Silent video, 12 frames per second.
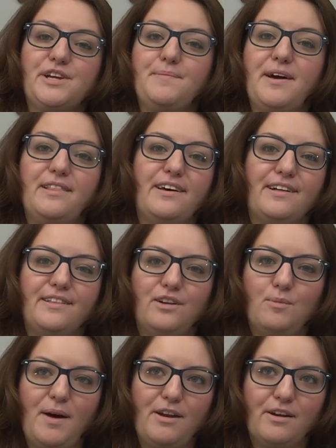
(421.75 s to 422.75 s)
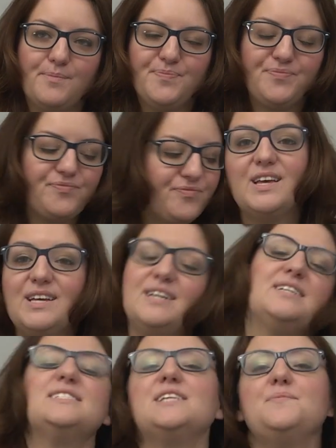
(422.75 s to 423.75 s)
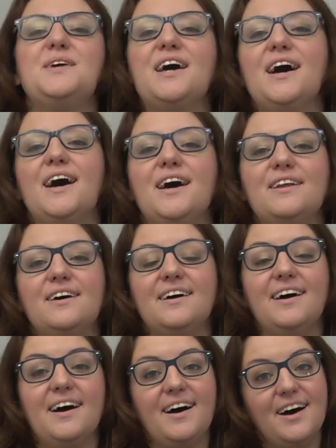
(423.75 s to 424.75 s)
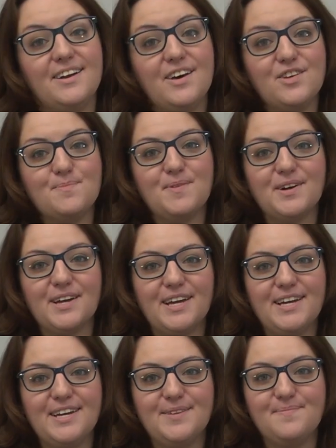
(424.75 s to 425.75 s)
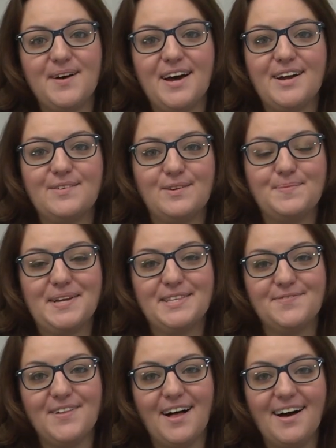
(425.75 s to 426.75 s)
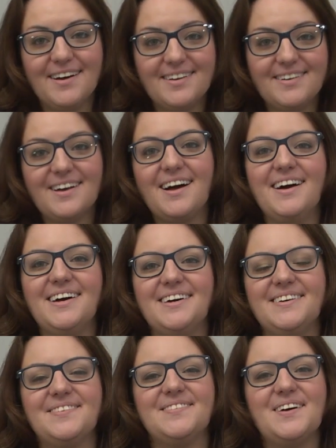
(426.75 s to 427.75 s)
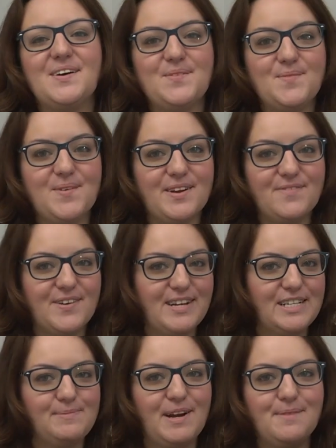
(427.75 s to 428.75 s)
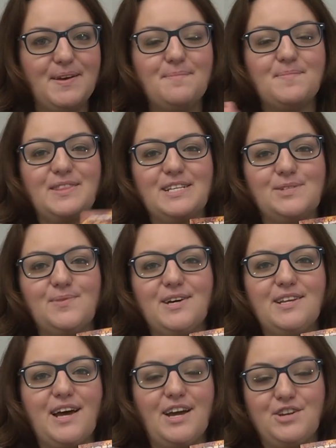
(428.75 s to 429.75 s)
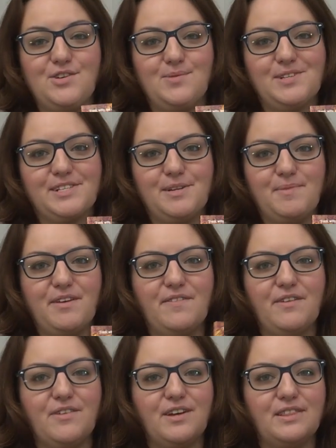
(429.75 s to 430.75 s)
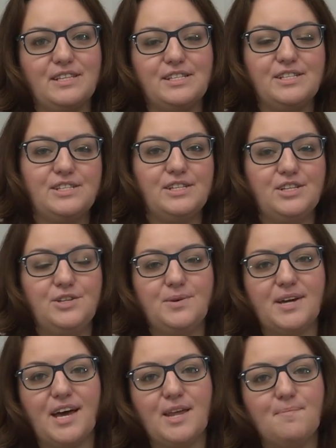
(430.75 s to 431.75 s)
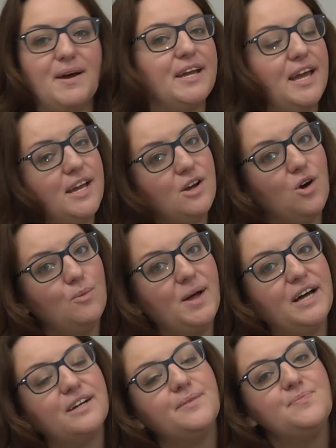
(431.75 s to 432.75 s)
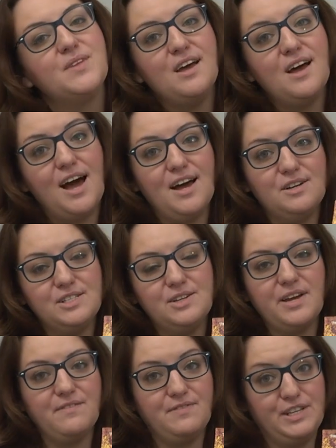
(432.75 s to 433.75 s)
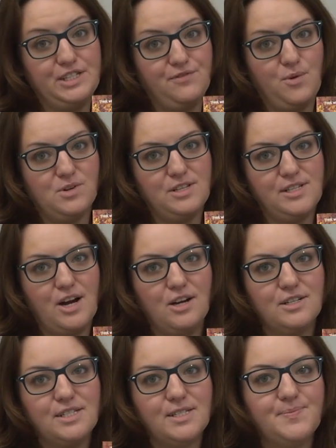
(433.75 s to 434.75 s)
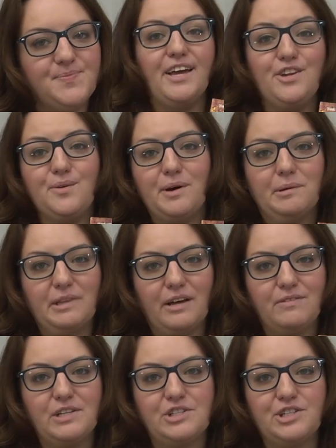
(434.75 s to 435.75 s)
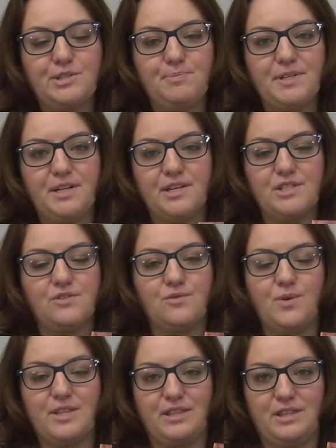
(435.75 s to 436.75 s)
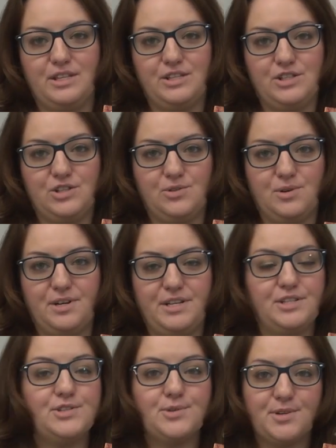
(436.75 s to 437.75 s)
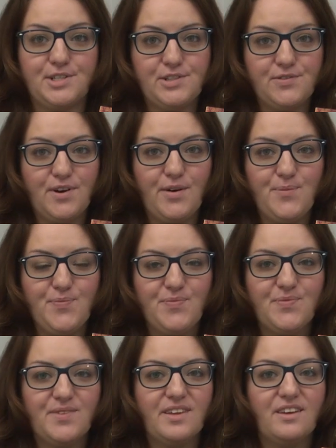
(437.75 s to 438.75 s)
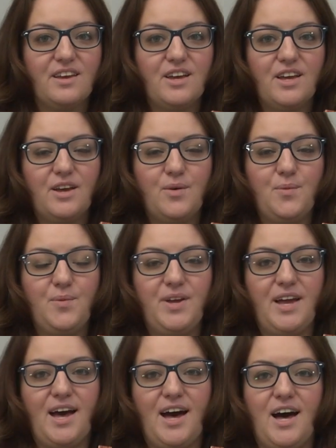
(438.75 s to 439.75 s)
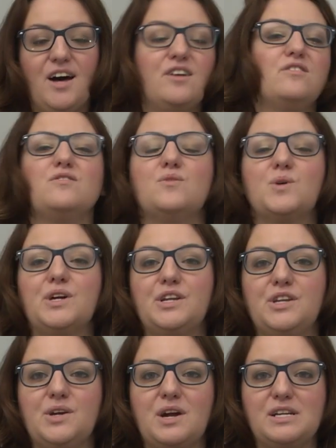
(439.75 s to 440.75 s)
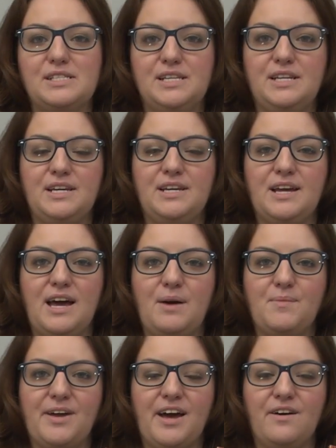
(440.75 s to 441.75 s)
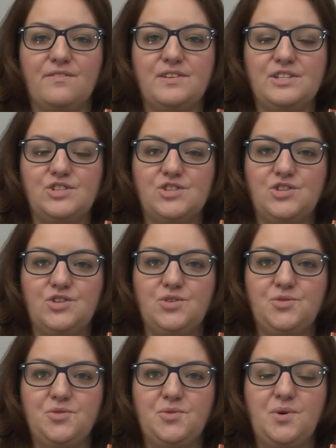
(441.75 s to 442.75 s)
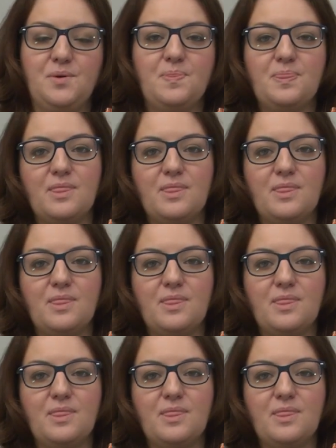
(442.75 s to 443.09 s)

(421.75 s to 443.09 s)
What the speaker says: I might like a little better. So we had another book in my romance vlog. What a fun experiment, but this one I knew was going to be a favorite. This is You Again by Kate Golbeck. I also gave this 4 stars. I knew I would love it just because of what this story is sourced from. We're in New York City, and we have these 2